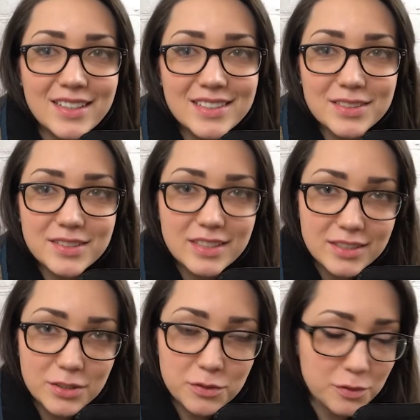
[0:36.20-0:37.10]
So stay
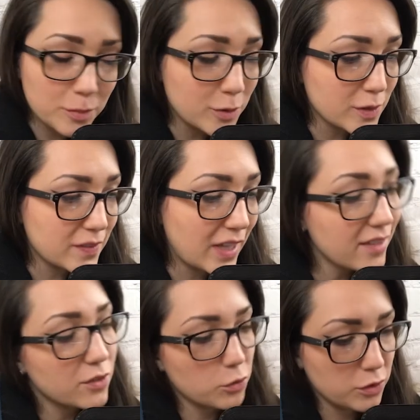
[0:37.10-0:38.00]
tuned for more of
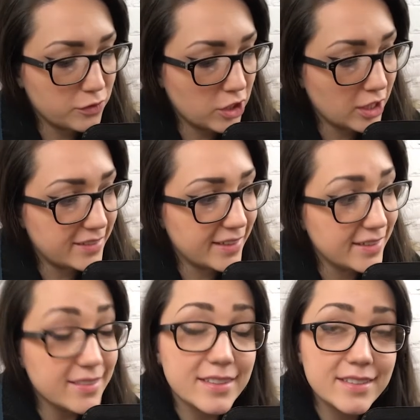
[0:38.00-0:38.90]
that sort of
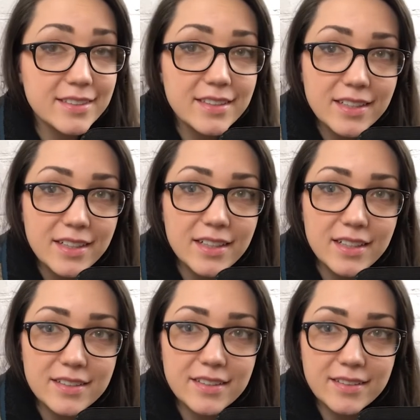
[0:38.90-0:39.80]
content.
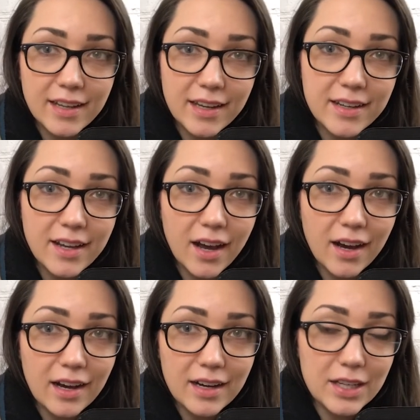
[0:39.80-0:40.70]
Today,
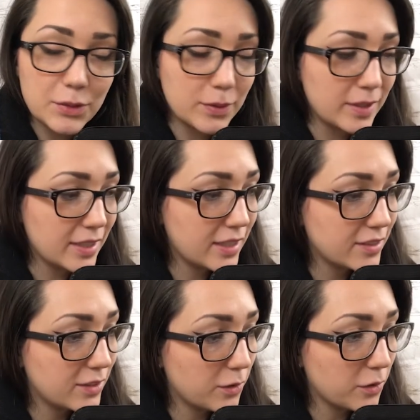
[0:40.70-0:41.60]
uh, I would like
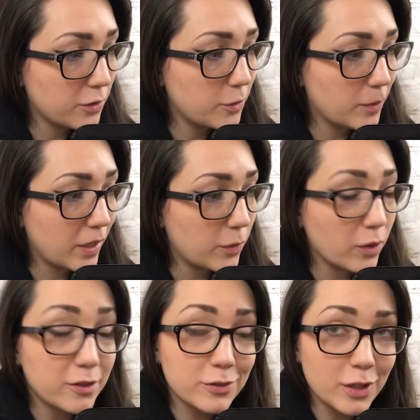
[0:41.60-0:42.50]
to go through my
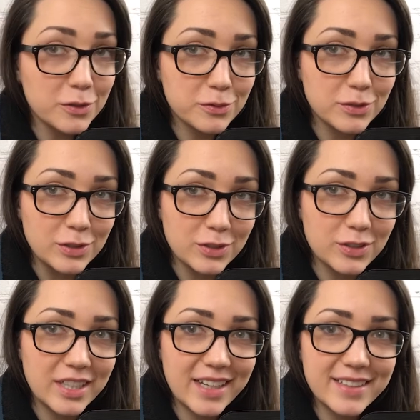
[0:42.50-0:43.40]
workflow for
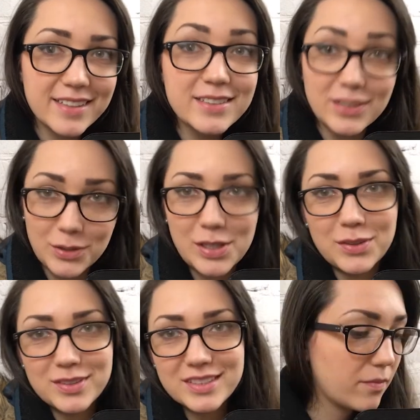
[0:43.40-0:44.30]
creating
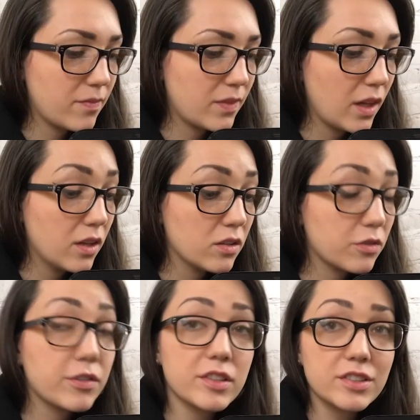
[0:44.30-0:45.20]
logos. So
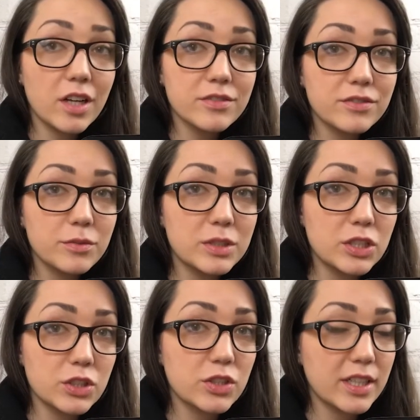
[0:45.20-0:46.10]
first off, when
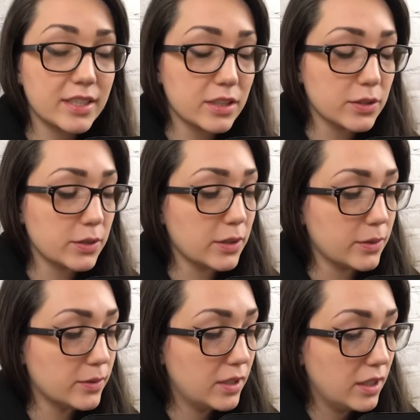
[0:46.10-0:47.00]
you're creating a
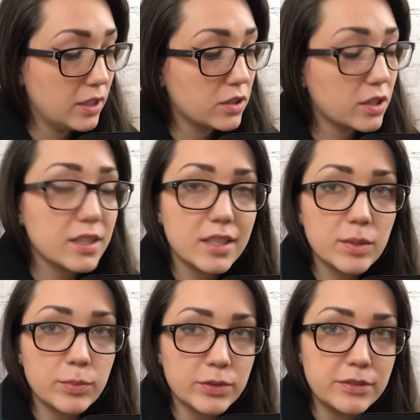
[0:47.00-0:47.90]
logo, you're going to get
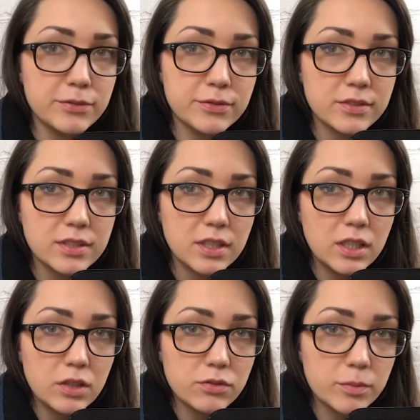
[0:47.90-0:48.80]
a brief
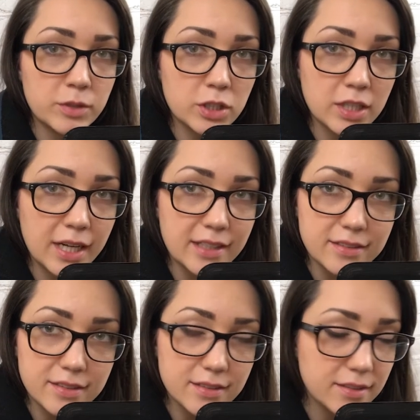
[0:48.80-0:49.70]
from your client